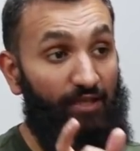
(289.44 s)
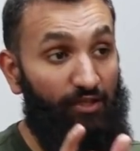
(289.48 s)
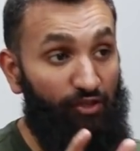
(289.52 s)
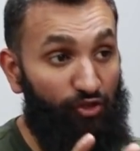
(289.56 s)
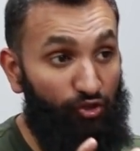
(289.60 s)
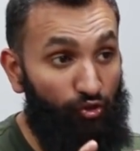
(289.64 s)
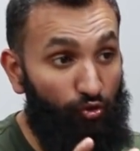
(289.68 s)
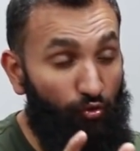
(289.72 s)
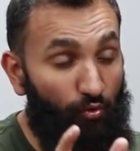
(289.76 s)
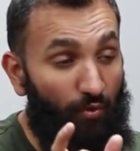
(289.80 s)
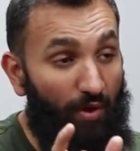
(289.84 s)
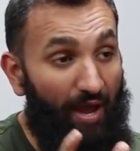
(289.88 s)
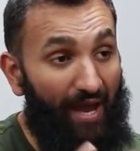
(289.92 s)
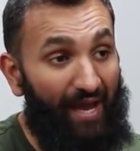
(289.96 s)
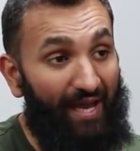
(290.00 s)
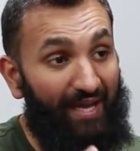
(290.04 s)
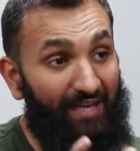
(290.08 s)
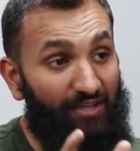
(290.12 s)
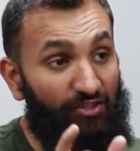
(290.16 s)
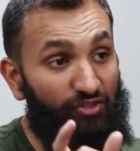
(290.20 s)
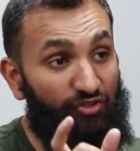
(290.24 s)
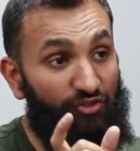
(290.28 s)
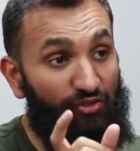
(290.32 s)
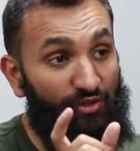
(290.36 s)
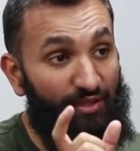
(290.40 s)
you
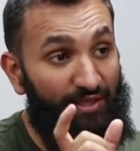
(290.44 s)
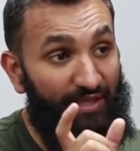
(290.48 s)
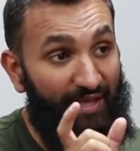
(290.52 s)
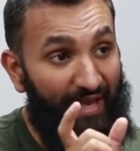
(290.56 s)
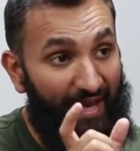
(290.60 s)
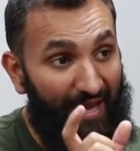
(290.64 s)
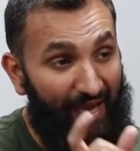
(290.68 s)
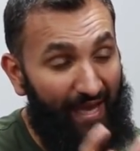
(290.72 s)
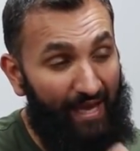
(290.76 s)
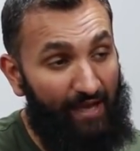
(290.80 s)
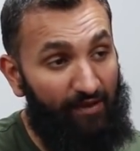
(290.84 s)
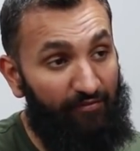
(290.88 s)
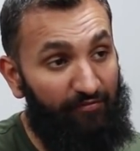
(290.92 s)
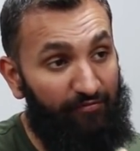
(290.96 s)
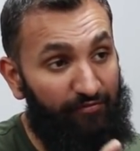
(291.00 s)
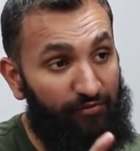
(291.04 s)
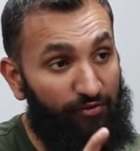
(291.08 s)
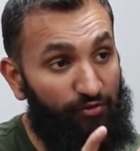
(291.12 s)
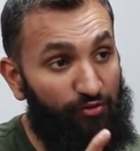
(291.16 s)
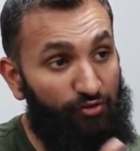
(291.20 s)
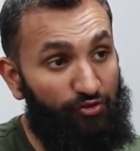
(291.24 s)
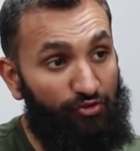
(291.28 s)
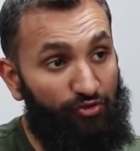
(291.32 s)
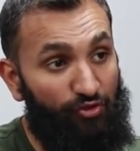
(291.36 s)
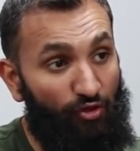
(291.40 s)
actually have
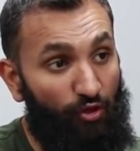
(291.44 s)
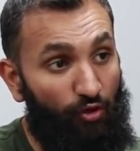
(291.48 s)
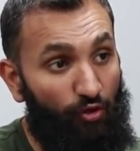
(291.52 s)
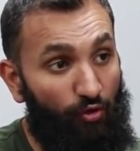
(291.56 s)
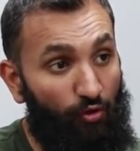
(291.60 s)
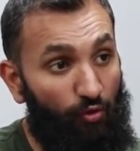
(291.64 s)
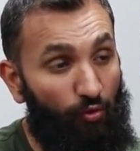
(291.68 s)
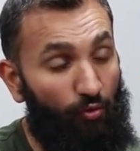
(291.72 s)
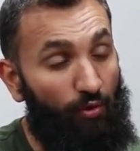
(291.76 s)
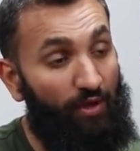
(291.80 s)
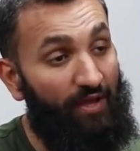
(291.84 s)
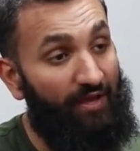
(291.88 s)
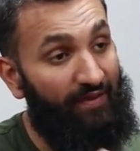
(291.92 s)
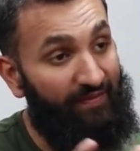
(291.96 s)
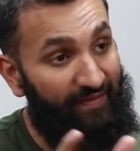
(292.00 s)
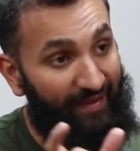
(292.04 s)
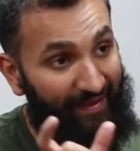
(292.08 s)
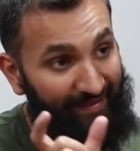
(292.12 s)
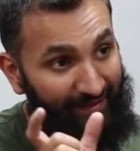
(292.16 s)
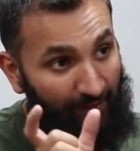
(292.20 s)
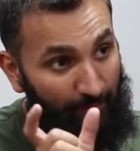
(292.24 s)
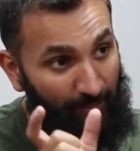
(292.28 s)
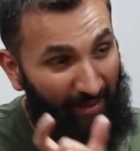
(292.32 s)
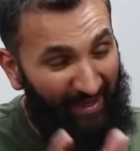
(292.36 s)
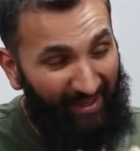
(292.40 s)
to show
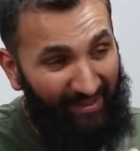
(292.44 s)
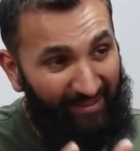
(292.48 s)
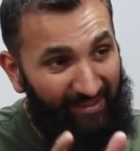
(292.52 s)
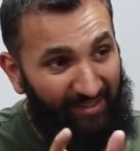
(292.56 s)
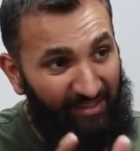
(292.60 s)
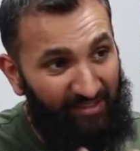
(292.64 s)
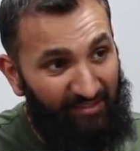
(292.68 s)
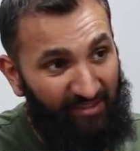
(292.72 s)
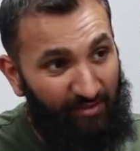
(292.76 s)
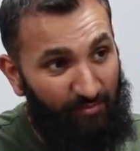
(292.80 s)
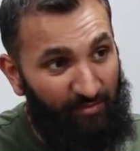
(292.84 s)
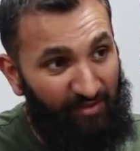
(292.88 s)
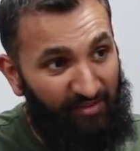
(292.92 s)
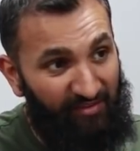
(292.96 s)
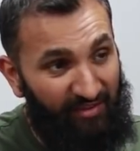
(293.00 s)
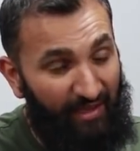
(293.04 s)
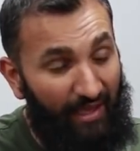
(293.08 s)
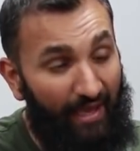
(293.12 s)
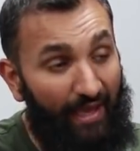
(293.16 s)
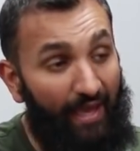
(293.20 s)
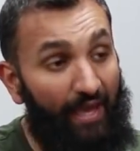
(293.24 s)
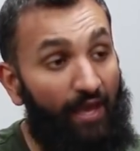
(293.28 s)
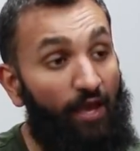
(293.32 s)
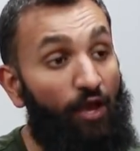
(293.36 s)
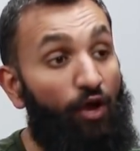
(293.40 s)
that the mechanism is
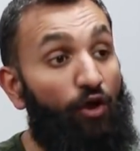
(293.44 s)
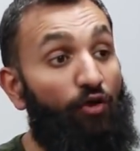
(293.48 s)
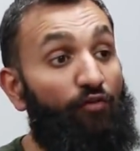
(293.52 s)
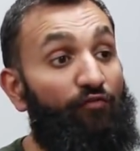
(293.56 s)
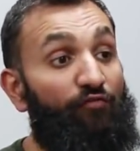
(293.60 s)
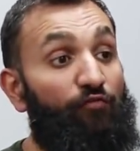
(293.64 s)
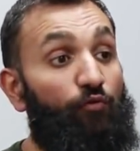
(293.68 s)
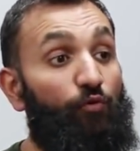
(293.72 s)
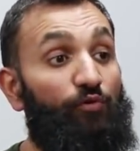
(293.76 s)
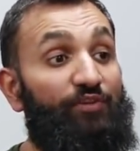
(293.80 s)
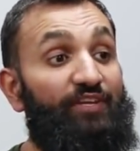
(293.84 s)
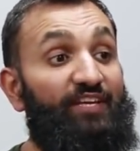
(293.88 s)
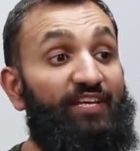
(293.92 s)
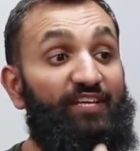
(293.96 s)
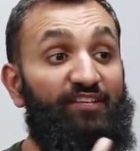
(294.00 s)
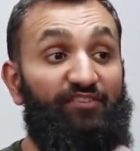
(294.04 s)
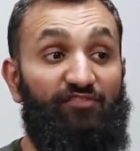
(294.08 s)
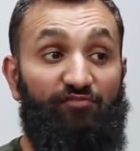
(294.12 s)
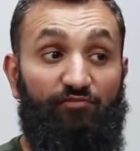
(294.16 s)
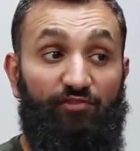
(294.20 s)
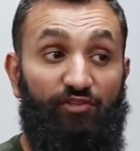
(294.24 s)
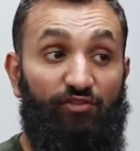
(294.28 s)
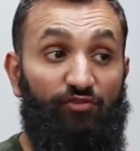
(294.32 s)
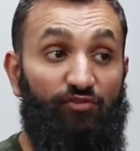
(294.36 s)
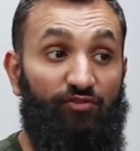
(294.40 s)
there for the
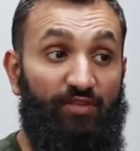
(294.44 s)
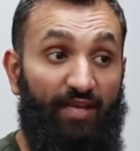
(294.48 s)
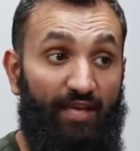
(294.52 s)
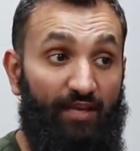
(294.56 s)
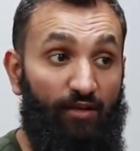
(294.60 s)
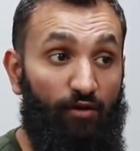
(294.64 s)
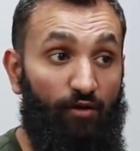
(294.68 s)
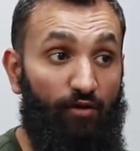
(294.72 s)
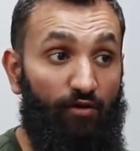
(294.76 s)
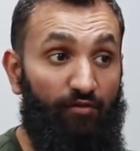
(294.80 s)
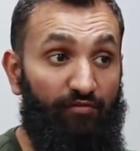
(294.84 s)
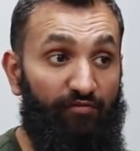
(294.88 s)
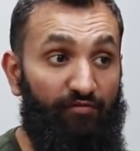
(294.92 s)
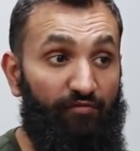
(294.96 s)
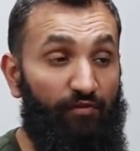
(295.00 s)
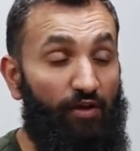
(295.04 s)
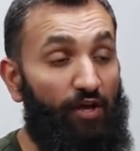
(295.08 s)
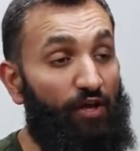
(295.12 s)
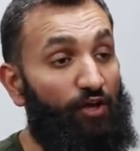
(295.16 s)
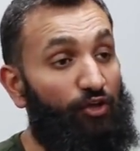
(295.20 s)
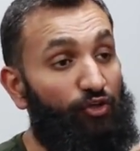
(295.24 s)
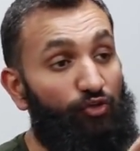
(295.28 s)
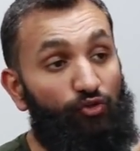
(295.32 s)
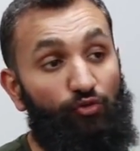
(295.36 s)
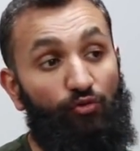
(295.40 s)
history to take off.
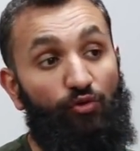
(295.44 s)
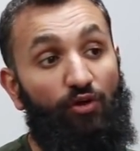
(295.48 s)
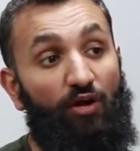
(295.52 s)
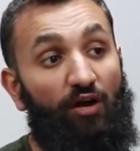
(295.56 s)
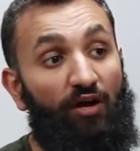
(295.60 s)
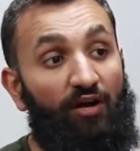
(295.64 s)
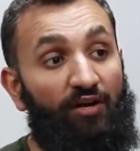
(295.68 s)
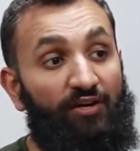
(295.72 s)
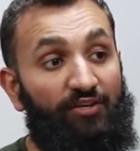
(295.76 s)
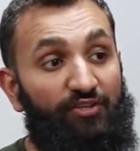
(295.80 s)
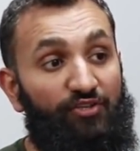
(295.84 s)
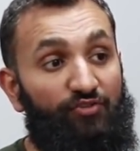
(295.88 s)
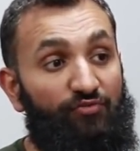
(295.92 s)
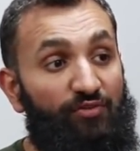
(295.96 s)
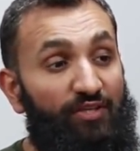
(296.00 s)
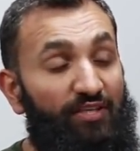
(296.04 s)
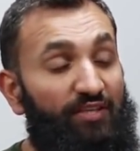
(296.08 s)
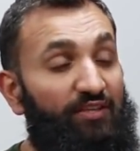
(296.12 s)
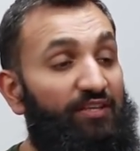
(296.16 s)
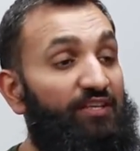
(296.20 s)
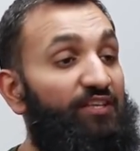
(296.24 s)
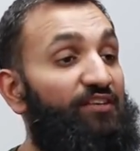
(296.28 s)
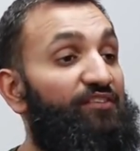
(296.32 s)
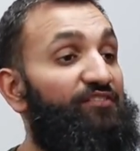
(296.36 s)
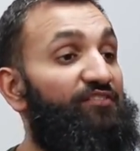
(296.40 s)
You can't
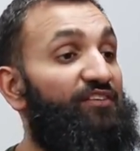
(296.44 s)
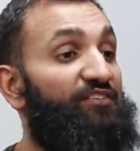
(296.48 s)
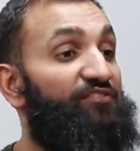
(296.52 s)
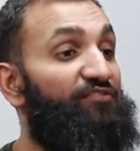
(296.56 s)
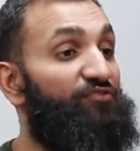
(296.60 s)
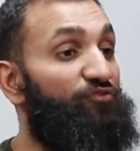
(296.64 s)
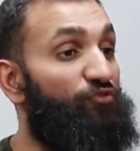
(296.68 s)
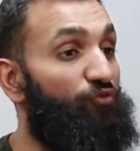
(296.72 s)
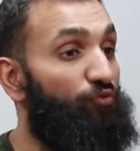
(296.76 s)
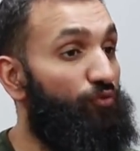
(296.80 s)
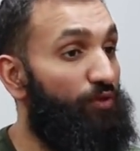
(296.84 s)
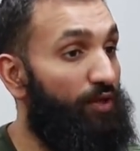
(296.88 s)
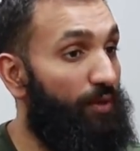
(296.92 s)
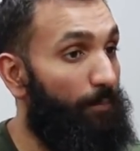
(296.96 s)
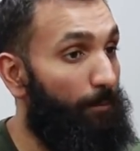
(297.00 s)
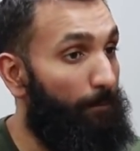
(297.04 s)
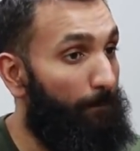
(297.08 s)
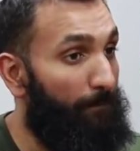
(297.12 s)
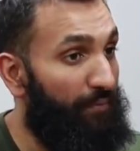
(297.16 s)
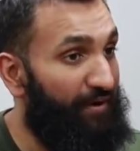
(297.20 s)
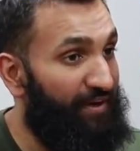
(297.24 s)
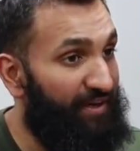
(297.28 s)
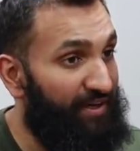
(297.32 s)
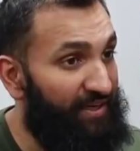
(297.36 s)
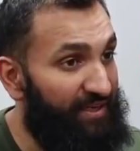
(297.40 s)
treat these as two
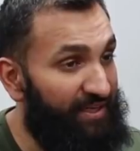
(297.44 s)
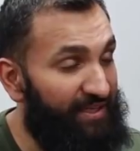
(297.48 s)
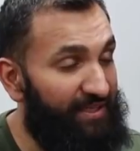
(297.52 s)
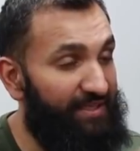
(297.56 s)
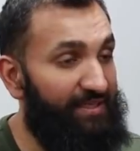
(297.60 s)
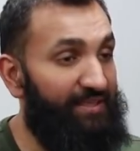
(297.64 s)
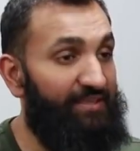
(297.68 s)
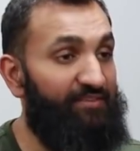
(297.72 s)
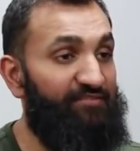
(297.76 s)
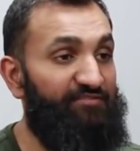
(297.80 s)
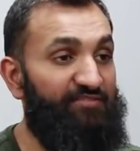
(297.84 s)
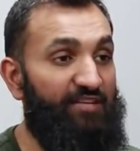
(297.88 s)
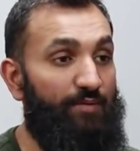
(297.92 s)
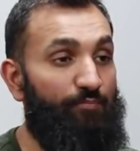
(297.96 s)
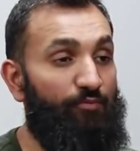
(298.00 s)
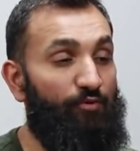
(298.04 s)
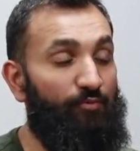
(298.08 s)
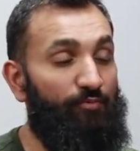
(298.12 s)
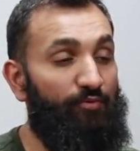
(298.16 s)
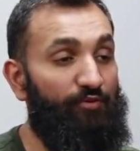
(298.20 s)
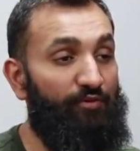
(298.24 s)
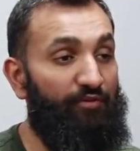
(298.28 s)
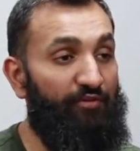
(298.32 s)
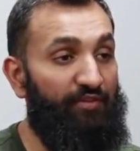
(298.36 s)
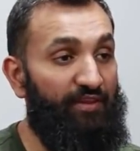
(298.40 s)
completely
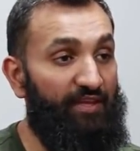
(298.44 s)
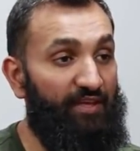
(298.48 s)
inseparable